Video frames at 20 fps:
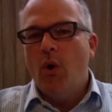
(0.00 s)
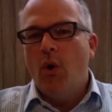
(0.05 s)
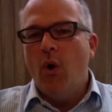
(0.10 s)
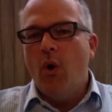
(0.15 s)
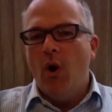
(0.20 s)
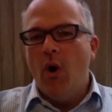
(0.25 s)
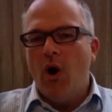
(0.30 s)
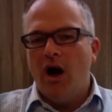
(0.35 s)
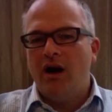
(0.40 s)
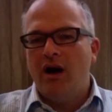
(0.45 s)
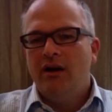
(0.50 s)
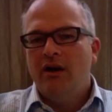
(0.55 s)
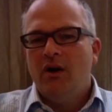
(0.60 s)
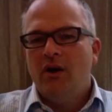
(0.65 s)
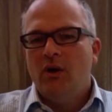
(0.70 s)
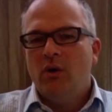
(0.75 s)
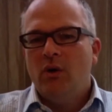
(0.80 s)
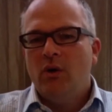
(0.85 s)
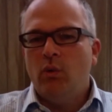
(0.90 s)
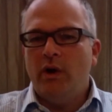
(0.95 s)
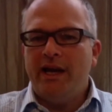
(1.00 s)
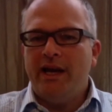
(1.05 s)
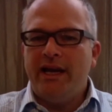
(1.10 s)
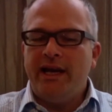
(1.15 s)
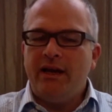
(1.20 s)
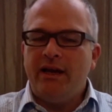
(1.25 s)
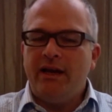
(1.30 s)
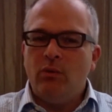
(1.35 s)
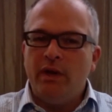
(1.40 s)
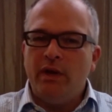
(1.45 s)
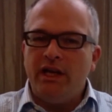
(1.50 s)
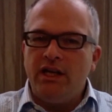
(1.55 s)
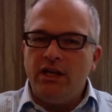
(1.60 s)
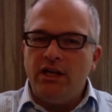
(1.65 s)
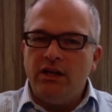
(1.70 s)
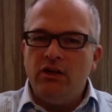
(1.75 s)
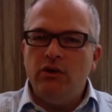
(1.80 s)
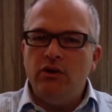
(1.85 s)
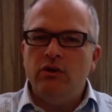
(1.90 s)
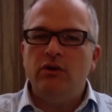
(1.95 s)
Or we
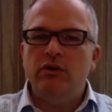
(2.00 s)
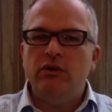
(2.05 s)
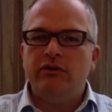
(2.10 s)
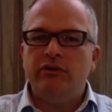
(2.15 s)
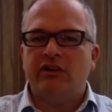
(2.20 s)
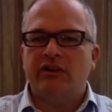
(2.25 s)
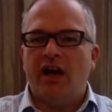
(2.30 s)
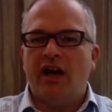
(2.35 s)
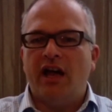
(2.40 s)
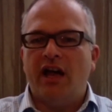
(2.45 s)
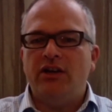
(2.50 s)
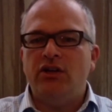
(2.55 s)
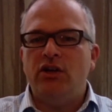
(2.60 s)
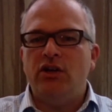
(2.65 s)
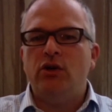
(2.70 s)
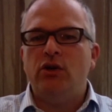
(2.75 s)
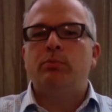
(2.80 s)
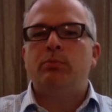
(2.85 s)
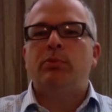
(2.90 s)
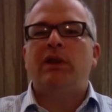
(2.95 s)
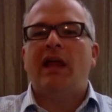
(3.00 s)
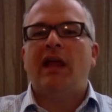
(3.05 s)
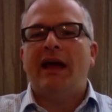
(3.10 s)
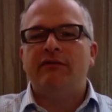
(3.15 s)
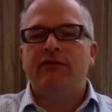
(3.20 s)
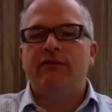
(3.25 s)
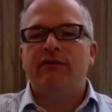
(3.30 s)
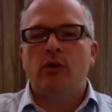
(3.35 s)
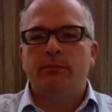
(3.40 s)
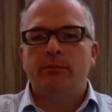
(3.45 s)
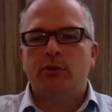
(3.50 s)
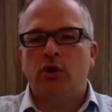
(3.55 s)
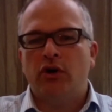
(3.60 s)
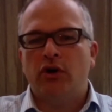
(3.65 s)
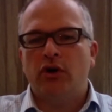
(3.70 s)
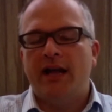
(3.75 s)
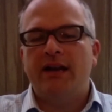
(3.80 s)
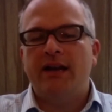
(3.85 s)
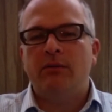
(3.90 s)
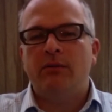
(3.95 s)
use a new platform
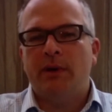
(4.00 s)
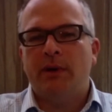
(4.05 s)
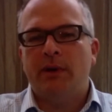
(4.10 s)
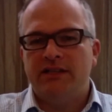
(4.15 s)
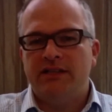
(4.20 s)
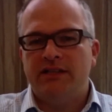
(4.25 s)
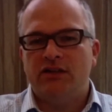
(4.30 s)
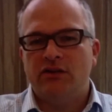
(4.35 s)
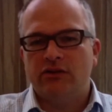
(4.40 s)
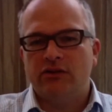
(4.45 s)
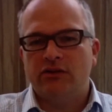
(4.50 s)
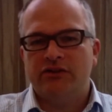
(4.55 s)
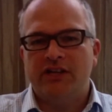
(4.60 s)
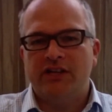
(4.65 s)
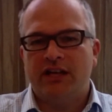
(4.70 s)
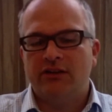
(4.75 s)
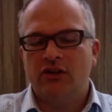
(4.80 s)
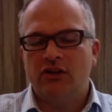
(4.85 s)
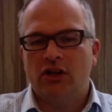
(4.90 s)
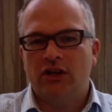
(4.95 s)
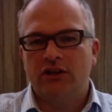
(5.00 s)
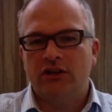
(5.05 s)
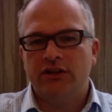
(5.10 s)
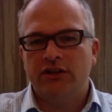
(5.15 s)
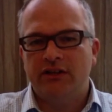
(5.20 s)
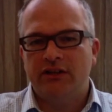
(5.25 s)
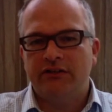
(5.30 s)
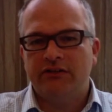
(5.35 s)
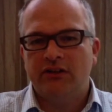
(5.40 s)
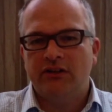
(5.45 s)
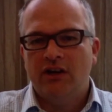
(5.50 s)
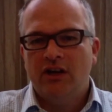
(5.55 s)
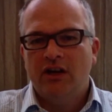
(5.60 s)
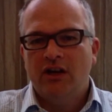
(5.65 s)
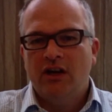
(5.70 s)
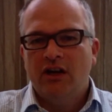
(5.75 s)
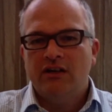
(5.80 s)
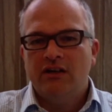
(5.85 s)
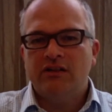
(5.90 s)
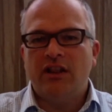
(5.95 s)
created by digital technologies
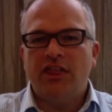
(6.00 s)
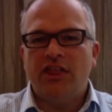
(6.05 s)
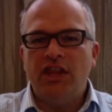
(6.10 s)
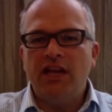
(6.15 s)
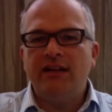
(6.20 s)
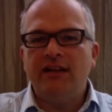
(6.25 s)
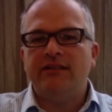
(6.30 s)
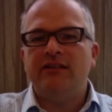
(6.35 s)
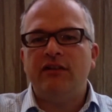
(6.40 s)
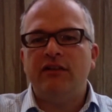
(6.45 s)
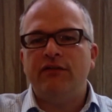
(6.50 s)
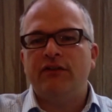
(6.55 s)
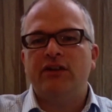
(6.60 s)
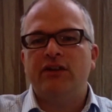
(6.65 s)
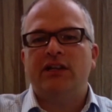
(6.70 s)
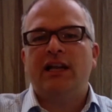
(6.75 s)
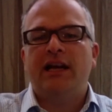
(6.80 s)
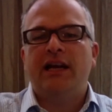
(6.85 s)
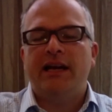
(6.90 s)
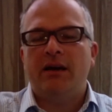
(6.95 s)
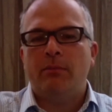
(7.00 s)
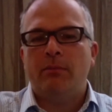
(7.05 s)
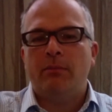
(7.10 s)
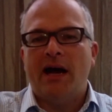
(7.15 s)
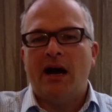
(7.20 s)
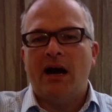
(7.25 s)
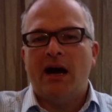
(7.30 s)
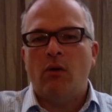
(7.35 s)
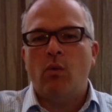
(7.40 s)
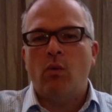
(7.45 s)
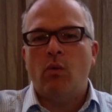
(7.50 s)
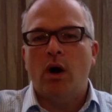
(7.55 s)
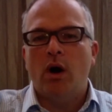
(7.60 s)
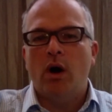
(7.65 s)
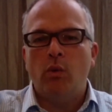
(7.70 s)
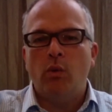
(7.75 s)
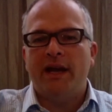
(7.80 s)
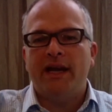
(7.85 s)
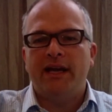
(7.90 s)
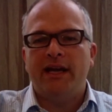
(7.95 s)
to think differently about what
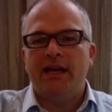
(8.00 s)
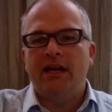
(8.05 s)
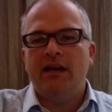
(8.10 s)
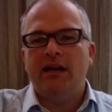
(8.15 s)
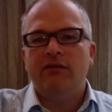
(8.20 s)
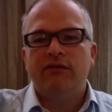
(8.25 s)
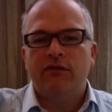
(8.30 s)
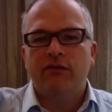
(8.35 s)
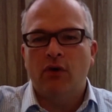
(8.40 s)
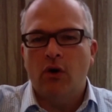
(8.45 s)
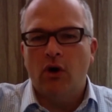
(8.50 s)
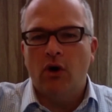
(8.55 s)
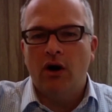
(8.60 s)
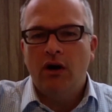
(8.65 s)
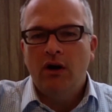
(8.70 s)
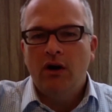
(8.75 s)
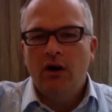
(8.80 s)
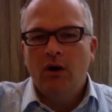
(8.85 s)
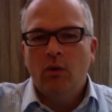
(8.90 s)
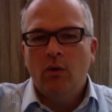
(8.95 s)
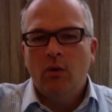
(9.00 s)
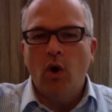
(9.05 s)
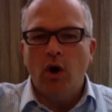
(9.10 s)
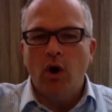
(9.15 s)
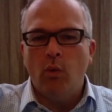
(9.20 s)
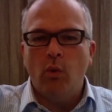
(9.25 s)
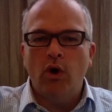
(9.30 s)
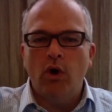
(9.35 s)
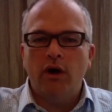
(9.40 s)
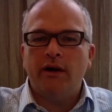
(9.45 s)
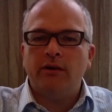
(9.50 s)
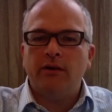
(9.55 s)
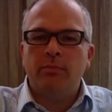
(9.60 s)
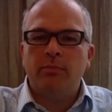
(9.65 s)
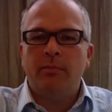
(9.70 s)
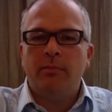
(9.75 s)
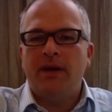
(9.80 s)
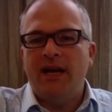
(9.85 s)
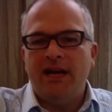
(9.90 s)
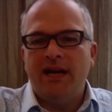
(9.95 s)
we're here for, what work
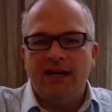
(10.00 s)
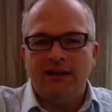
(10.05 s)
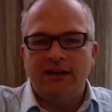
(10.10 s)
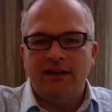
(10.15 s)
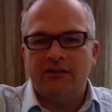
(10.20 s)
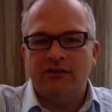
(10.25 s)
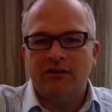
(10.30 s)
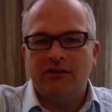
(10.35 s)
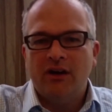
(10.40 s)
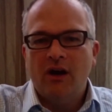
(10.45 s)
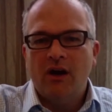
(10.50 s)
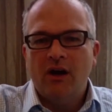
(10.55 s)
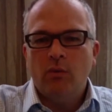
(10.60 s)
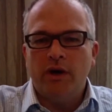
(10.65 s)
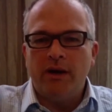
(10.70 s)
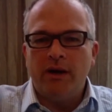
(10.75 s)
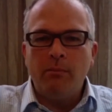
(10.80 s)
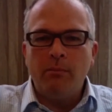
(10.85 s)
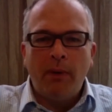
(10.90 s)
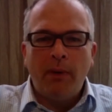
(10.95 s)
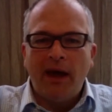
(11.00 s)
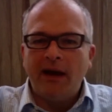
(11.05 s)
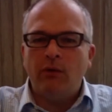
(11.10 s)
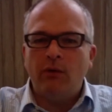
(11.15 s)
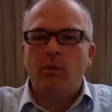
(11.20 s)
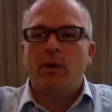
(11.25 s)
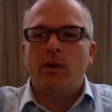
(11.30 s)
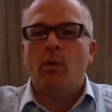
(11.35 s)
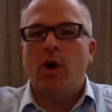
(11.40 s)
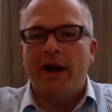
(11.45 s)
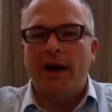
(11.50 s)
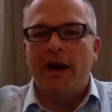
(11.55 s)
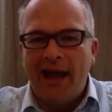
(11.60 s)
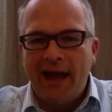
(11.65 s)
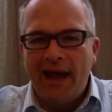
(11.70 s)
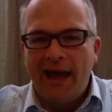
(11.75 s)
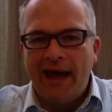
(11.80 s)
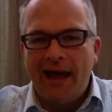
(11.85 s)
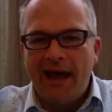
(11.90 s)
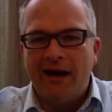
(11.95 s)
means, what impact we want to
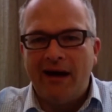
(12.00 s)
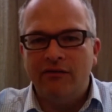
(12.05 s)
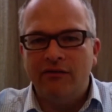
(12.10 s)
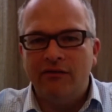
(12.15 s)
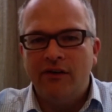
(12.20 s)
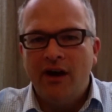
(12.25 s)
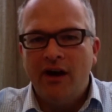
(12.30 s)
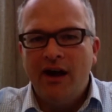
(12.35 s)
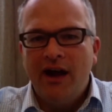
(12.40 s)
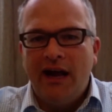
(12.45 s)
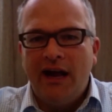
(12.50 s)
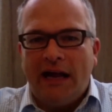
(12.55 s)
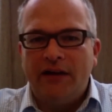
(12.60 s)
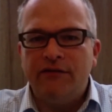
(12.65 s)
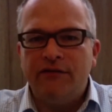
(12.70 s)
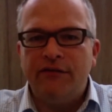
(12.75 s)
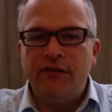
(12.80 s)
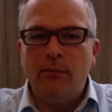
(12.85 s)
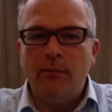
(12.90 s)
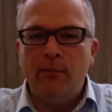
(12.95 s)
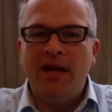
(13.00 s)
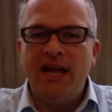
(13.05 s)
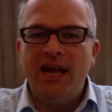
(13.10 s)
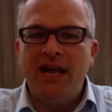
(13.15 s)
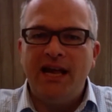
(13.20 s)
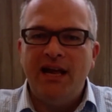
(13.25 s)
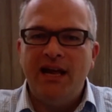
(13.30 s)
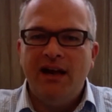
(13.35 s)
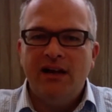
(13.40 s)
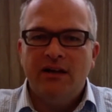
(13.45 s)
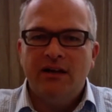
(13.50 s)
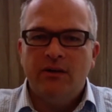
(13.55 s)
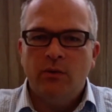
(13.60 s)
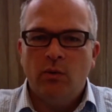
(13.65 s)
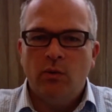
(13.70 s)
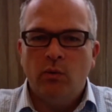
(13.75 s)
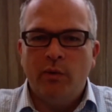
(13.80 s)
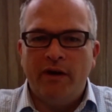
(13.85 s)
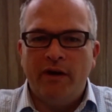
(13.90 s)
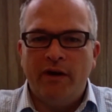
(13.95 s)
have. And for me,
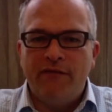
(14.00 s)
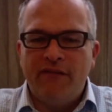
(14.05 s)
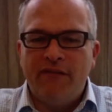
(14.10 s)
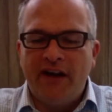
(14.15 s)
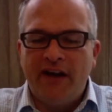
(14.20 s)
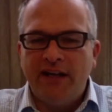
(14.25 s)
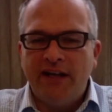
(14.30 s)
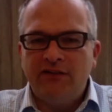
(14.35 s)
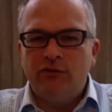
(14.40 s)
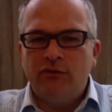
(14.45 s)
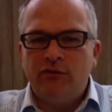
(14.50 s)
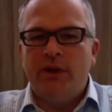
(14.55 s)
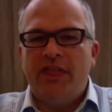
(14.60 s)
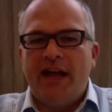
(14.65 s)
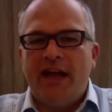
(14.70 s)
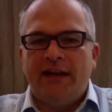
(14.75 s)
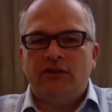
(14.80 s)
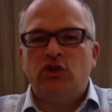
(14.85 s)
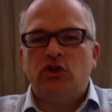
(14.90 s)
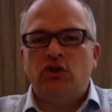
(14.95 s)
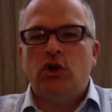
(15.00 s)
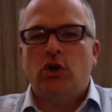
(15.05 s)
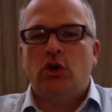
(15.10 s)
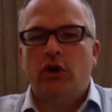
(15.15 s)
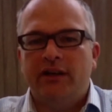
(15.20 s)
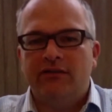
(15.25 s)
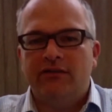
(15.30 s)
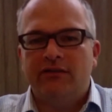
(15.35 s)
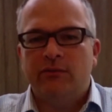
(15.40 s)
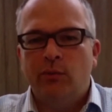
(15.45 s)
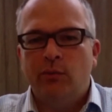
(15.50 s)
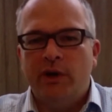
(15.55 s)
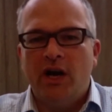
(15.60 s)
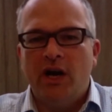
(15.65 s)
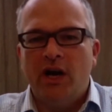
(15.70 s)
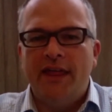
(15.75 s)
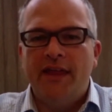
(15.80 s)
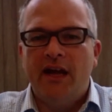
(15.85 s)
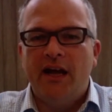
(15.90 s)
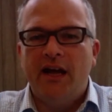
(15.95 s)
we're faced with that choice. We
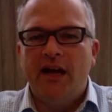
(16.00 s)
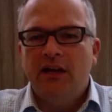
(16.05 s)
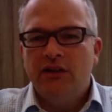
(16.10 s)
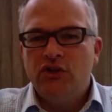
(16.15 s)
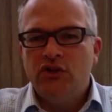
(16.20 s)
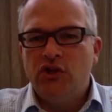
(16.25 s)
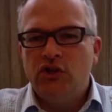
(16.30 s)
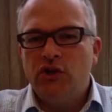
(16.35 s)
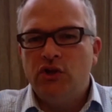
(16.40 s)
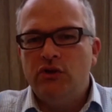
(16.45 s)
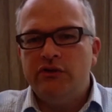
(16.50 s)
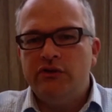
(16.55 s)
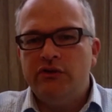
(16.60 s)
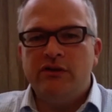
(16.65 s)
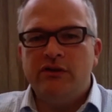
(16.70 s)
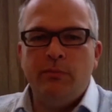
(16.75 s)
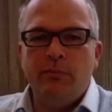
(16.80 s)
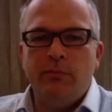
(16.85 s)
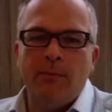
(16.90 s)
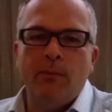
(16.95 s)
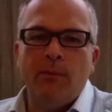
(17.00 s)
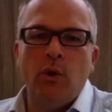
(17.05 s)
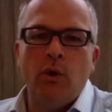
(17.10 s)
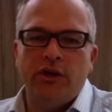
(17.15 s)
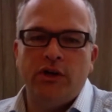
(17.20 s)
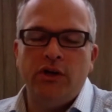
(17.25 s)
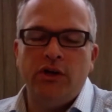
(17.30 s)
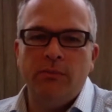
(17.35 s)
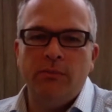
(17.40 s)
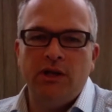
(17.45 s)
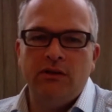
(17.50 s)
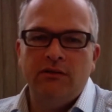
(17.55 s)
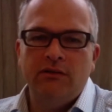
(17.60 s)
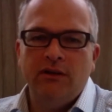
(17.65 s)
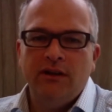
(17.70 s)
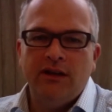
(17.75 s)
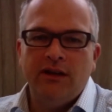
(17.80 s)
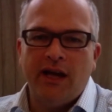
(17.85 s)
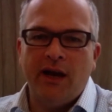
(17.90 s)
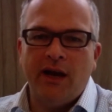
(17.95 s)
either choose to be more human,
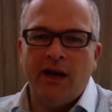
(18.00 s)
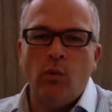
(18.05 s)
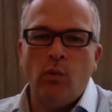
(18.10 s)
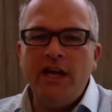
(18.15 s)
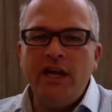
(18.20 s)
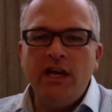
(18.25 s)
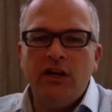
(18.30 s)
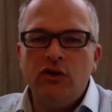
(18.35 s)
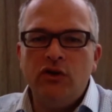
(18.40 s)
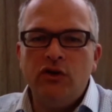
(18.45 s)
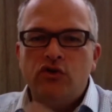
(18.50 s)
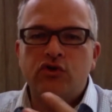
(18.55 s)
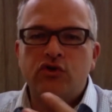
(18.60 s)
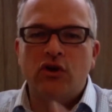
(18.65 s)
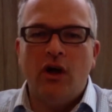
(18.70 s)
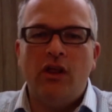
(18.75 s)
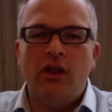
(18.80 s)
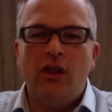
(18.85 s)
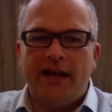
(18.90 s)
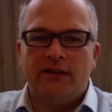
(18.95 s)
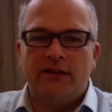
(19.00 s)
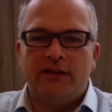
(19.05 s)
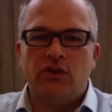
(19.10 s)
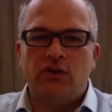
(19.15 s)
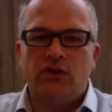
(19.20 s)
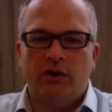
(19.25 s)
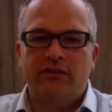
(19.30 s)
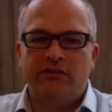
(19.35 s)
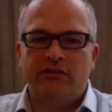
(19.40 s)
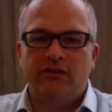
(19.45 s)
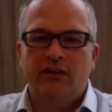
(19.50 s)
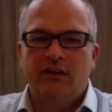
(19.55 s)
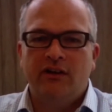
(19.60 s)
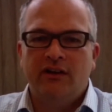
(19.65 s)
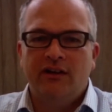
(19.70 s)
and we control that choice.